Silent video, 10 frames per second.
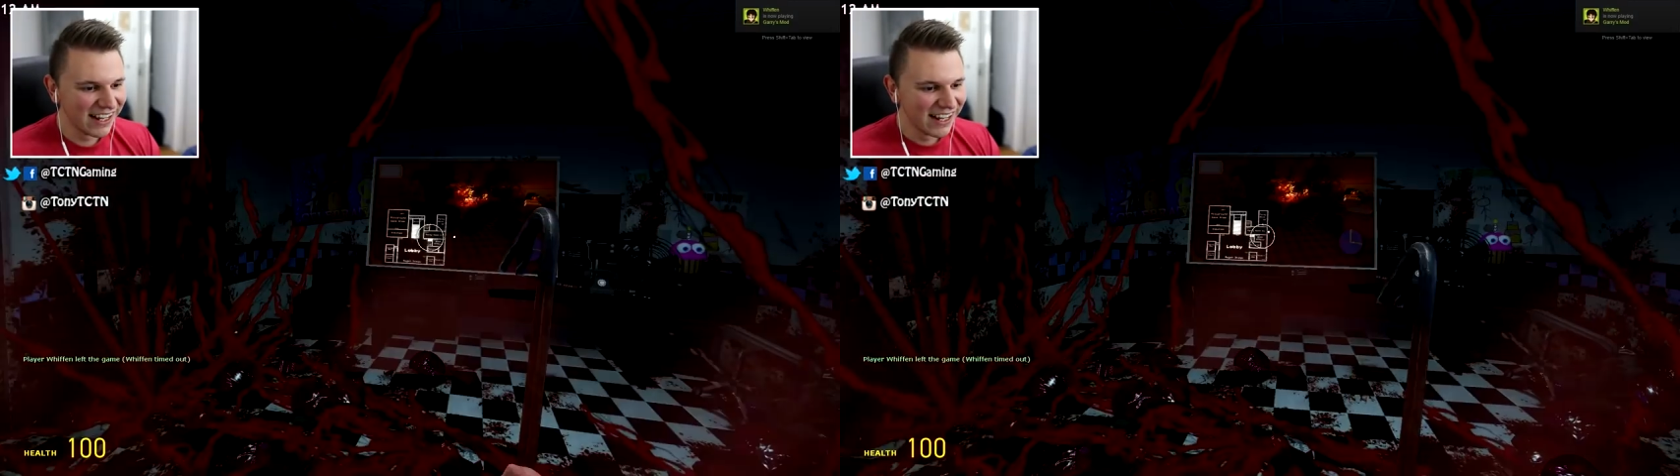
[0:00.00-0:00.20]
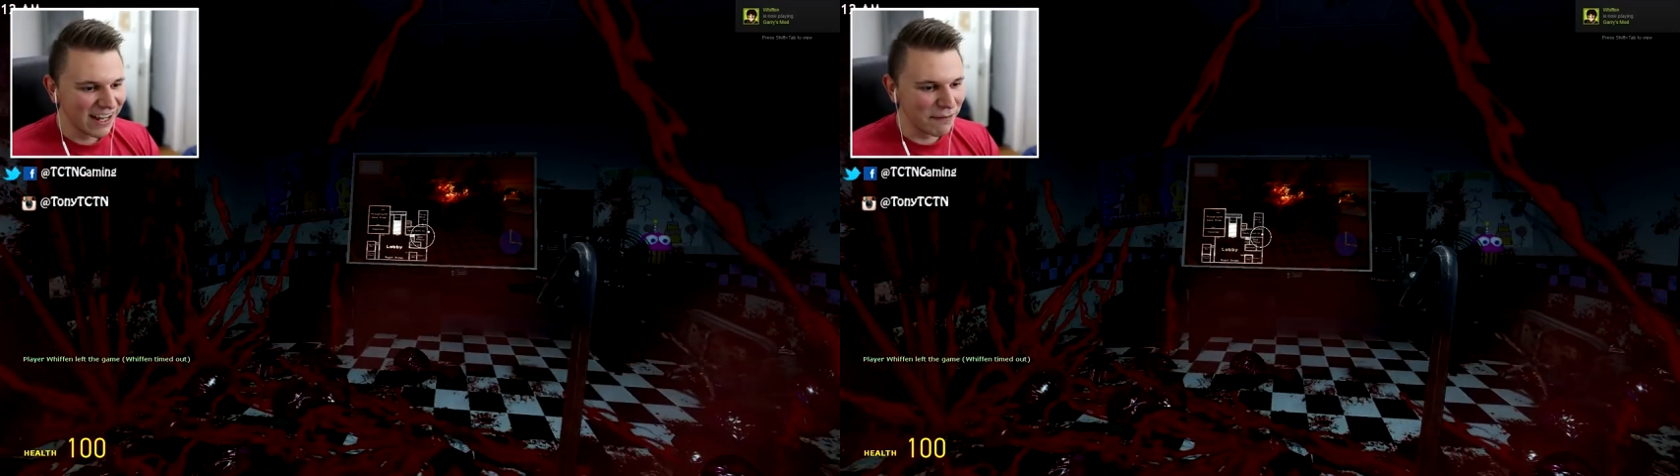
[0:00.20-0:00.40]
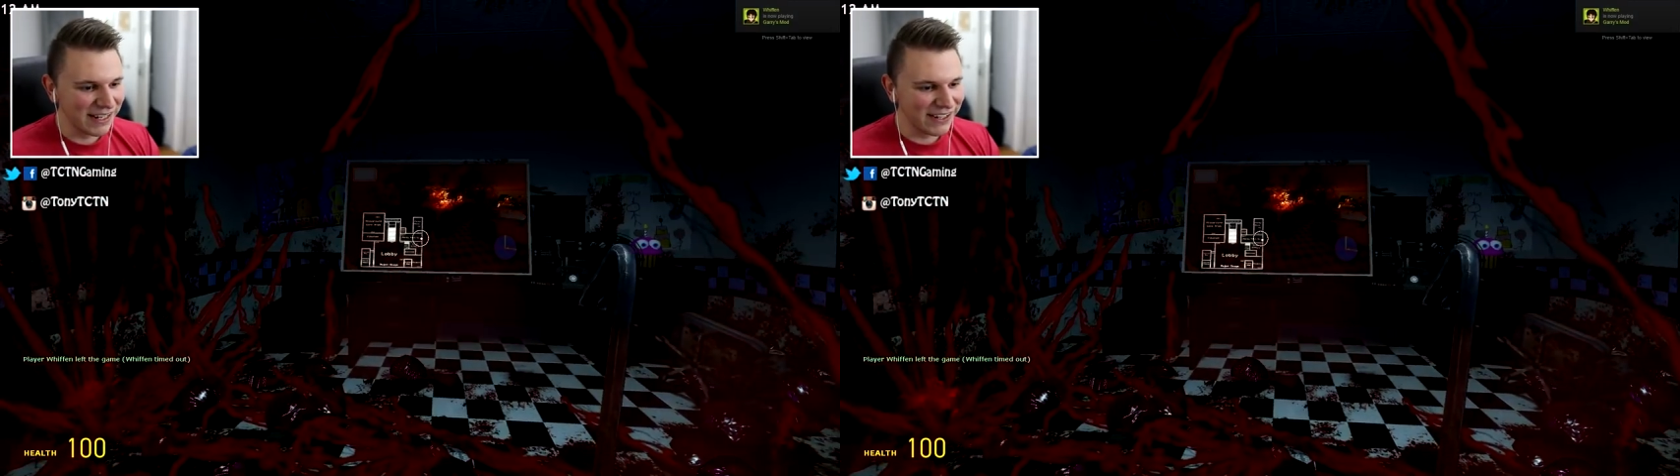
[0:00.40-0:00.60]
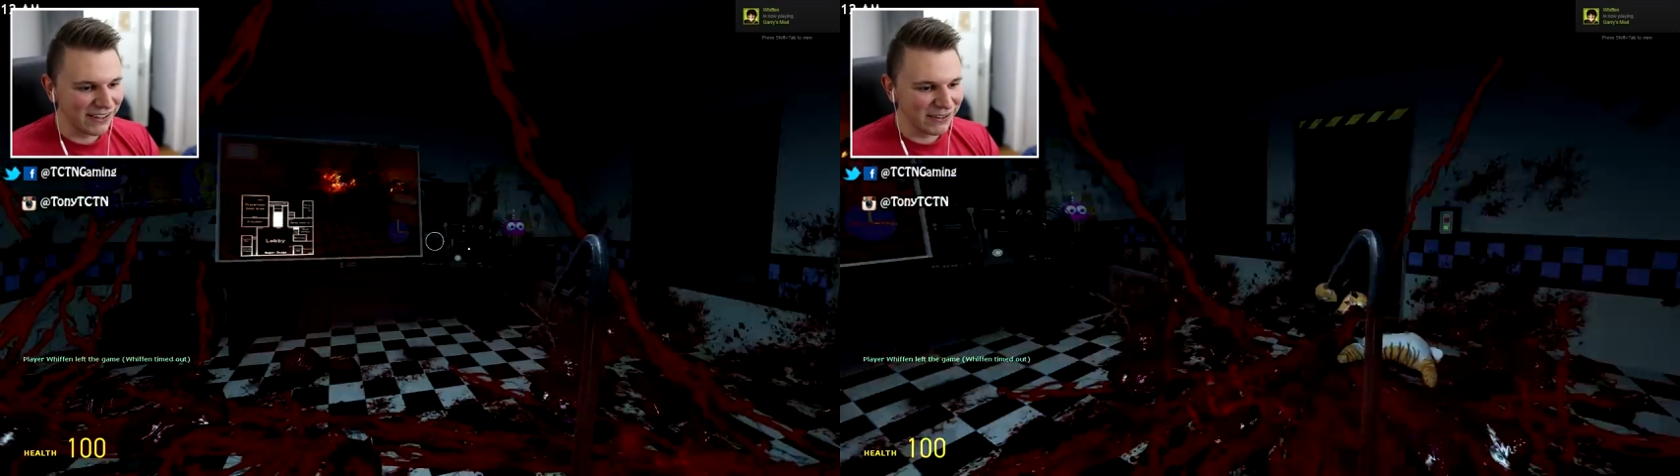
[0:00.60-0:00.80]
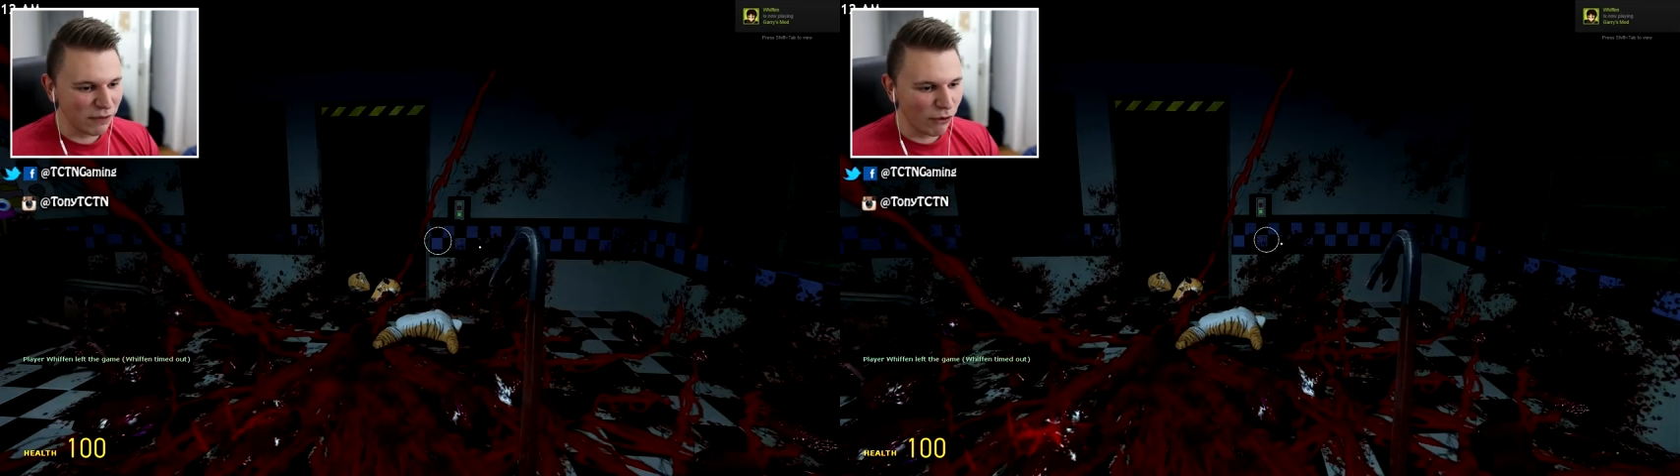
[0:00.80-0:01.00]
Am I the
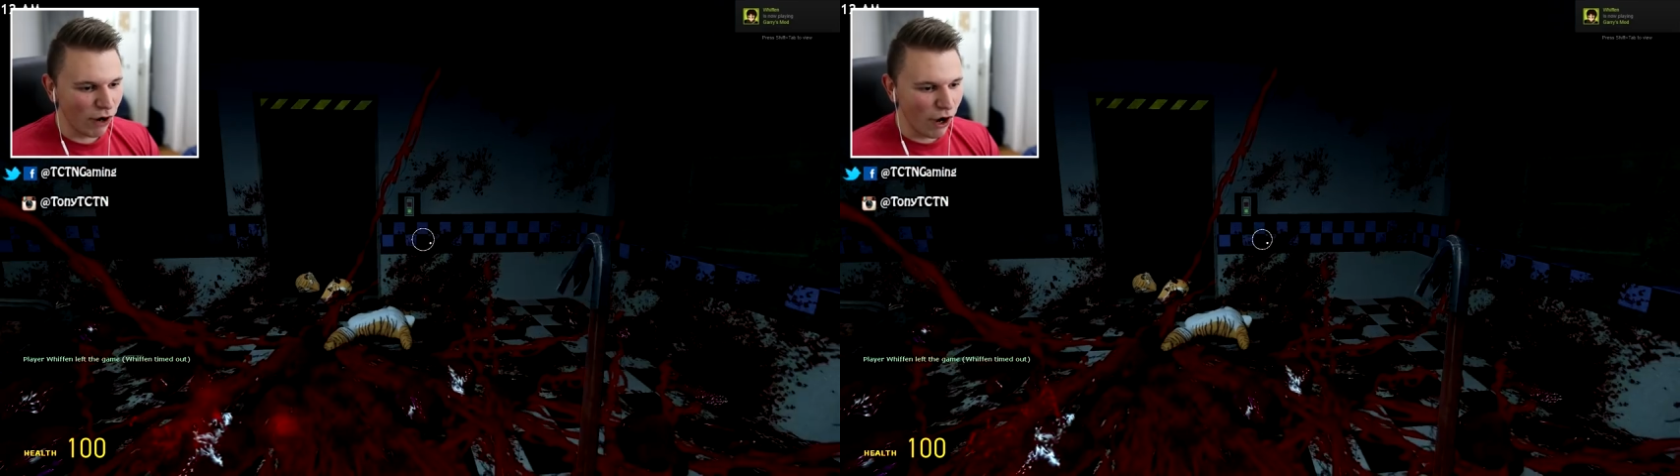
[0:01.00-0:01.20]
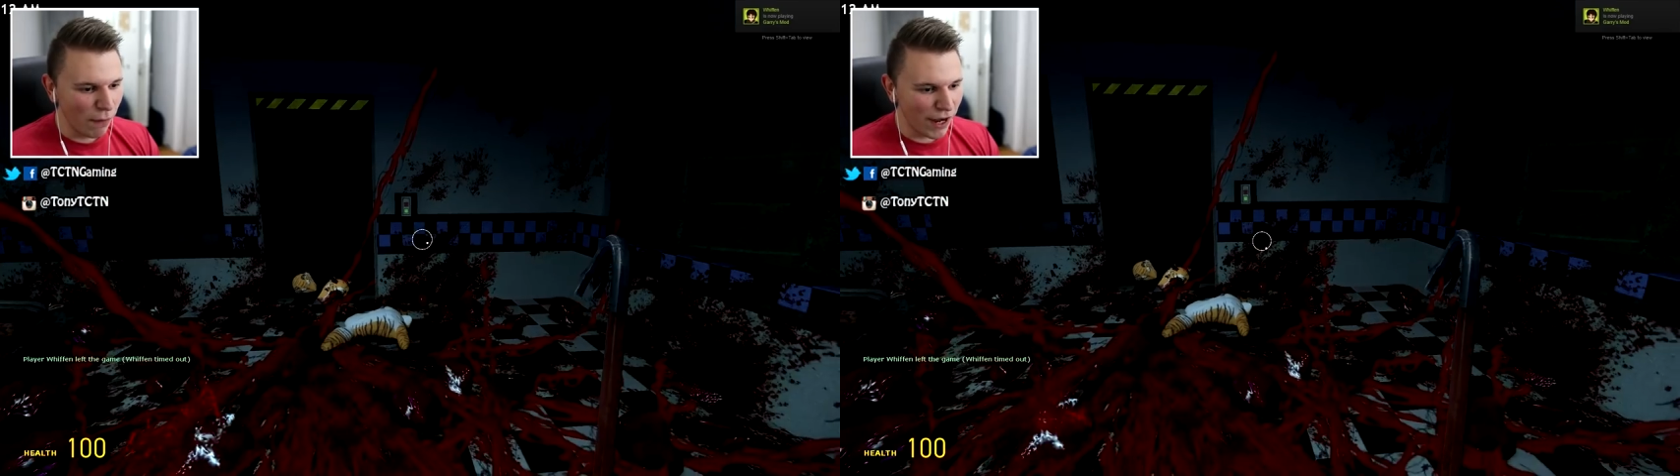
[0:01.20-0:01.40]
only one? Oh